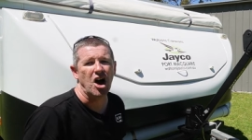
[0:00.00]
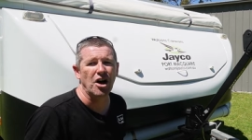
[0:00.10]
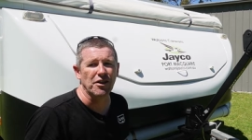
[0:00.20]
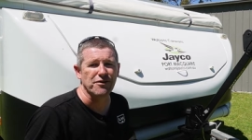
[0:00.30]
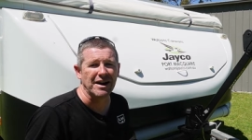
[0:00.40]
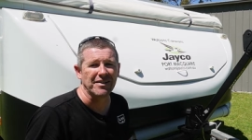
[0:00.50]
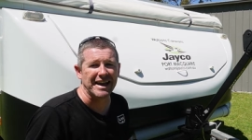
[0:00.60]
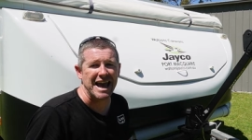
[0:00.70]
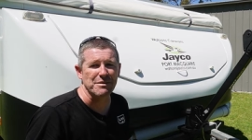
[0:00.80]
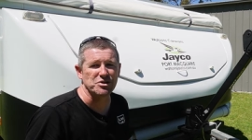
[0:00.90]
on the front of the
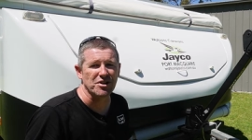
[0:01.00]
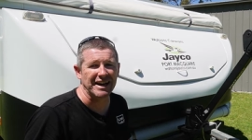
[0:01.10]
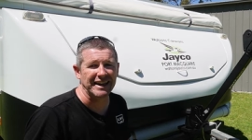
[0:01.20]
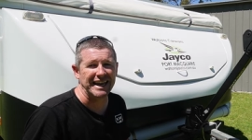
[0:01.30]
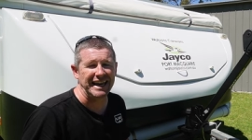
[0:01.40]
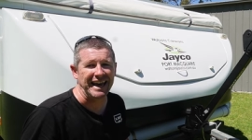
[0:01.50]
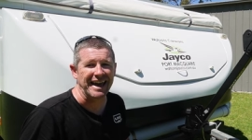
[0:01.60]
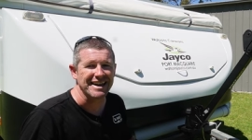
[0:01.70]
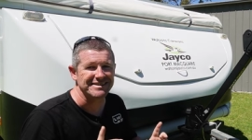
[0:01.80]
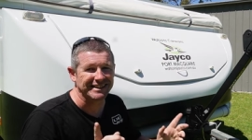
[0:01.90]
camper trailer here.
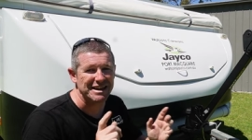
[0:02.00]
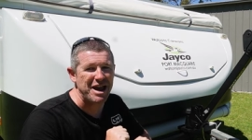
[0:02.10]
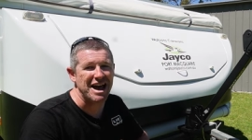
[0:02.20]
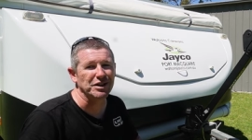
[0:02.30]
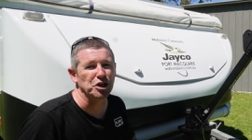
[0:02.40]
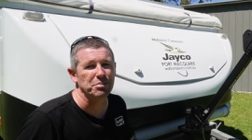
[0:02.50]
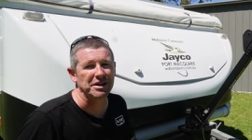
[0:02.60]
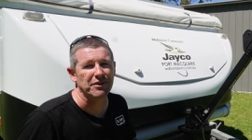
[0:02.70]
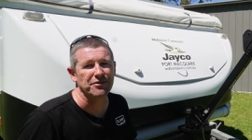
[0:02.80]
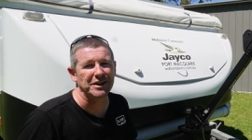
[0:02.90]
So let me have a little bit
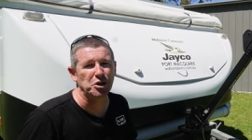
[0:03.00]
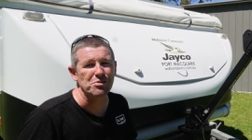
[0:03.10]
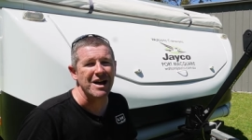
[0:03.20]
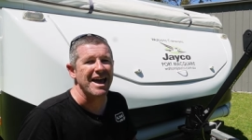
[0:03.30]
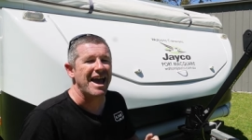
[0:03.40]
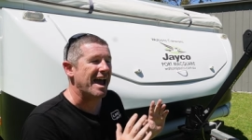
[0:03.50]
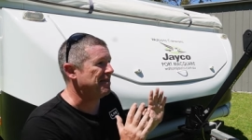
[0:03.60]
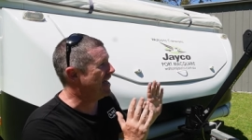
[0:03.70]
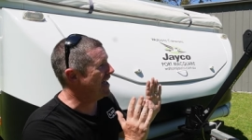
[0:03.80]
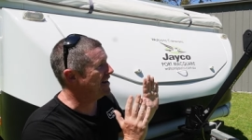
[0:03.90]
of a fiddle and
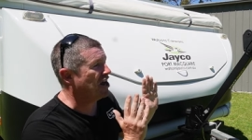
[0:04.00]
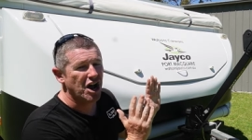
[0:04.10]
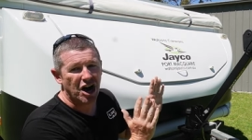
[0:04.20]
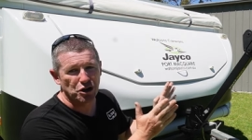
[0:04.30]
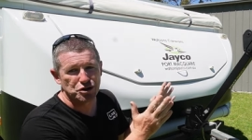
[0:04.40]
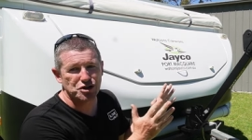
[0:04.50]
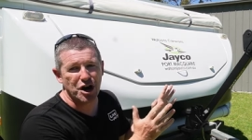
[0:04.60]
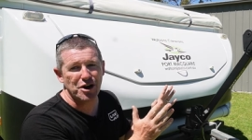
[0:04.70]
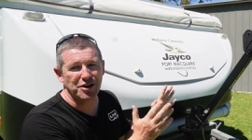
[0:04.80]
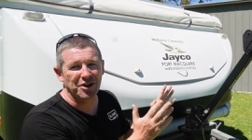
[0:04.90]
then I'll
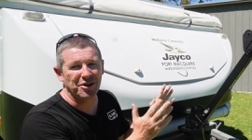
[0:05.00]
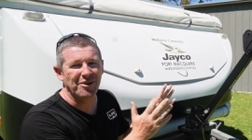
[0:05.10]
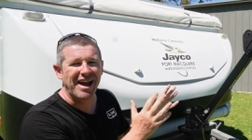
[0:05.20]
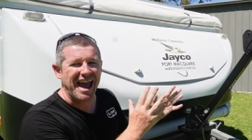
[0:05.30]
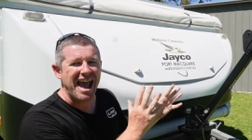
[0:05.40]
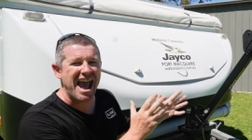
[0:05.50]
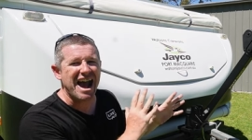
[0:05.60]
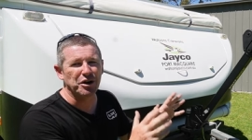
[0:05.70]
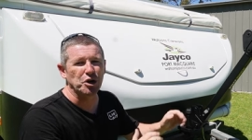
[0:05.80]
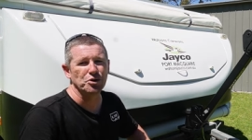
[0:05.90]
show you
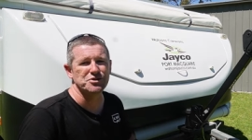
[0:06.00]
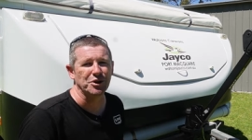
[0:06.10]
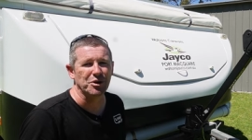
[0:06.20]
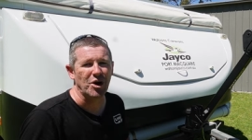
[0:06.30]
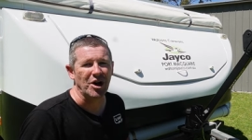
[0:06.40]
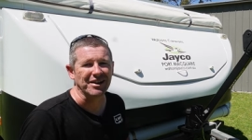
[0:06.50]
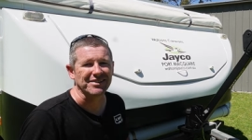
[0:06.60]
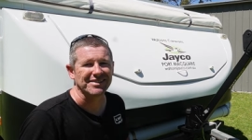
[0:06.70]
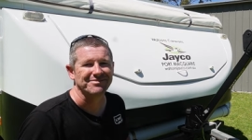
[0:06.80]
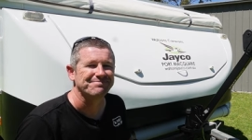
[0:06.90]
how it all sort of works.